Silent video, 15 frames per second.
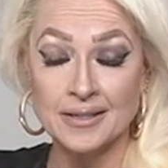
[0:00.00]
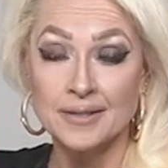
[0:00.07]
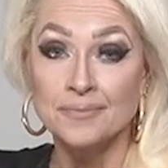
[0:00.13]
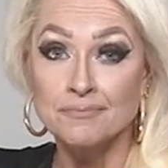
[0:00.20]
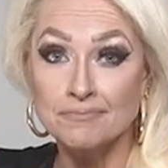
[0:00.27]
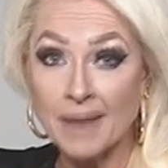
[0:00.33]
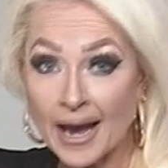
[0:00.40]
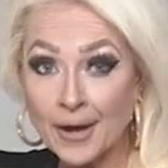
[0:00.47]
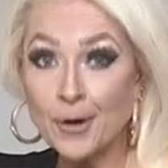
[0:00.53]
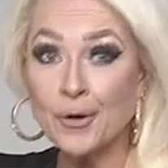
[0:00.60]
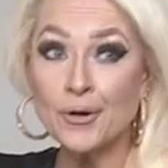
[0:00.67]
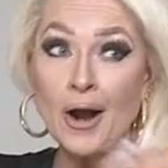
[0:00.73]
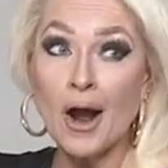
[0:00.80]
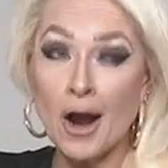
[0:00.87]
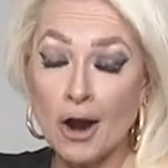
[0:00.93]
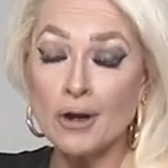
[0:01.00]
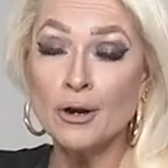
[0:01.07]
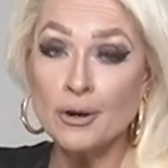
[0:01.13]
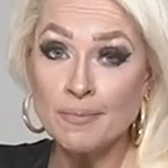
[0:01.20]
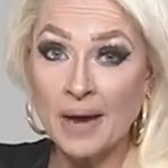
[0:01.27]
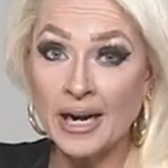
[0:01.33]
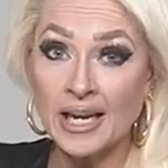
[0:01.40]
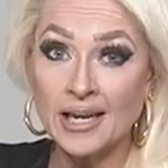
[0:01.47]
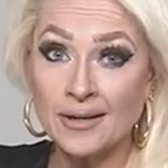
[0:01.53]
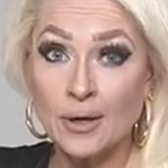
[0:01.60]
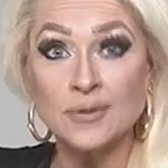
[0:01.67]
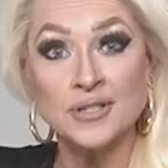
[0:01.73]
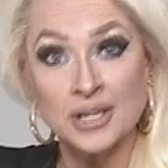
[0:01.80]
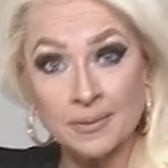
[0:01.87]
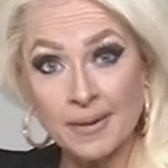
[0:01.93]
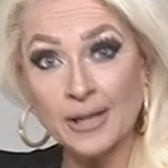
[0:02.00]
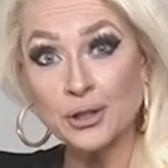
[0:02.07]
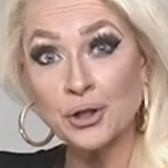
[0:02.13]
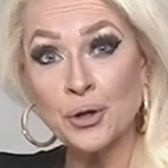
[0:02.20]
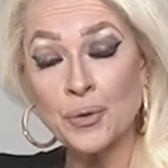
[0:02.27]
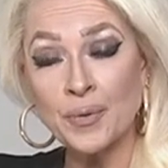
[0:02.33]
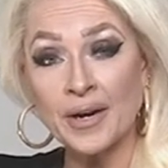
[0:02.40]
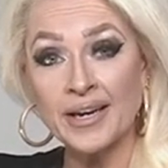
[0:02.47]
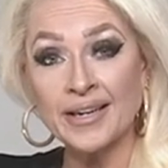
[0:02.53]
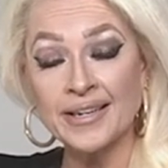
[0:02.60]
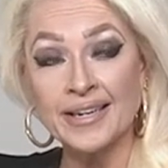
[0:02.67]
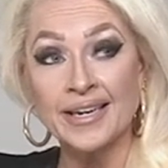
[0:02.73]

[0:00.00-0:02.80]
My hard-earned money goes into my jewelry,